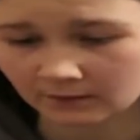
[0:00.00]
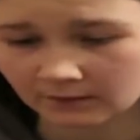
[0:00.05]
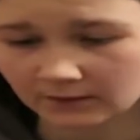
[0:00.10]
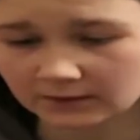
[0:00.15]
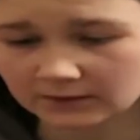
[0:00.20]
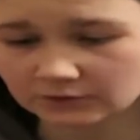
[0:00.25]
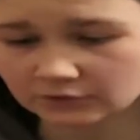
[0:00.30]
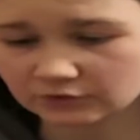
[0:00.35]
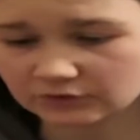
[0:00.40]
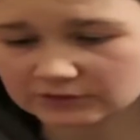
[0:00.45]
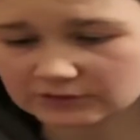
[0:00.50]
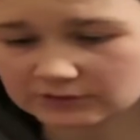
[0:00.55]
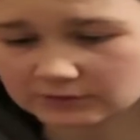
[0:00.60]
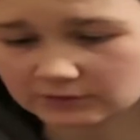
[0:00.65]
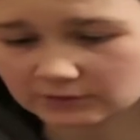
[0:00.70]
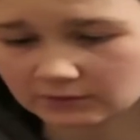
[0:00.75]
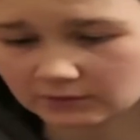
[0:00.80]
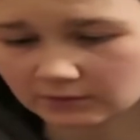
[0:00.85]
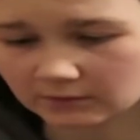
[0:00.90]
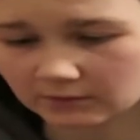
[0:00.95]
He just
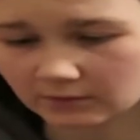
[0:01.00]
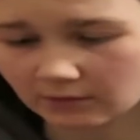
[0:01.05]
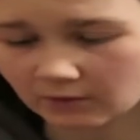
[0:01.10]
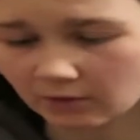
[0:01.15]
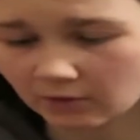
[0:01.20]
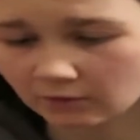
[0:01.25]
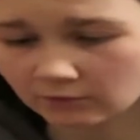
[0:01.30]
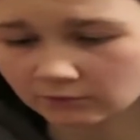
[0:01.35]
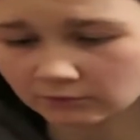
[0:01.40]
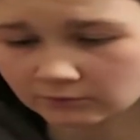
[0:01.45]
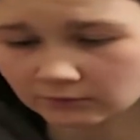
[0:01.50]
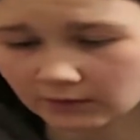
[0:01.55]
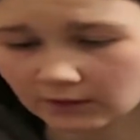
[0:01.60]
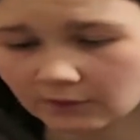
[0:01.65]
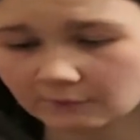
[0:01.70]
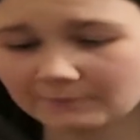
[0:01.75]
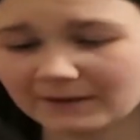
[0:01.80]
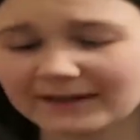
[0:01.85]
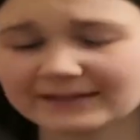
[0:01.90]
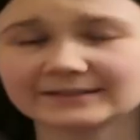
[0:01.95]

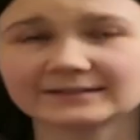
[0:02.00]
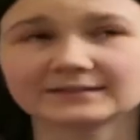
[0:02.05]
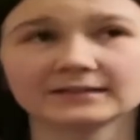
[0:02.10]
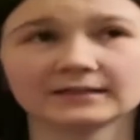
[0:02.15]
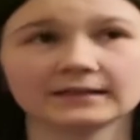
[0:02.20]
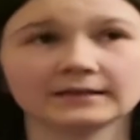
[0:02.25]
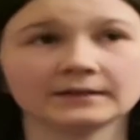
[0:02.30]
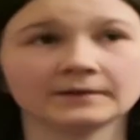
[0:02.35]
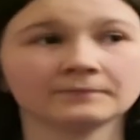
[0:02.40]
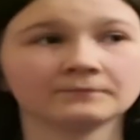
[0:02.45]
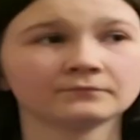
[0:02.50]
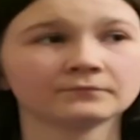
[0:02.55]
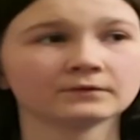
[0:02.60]
basically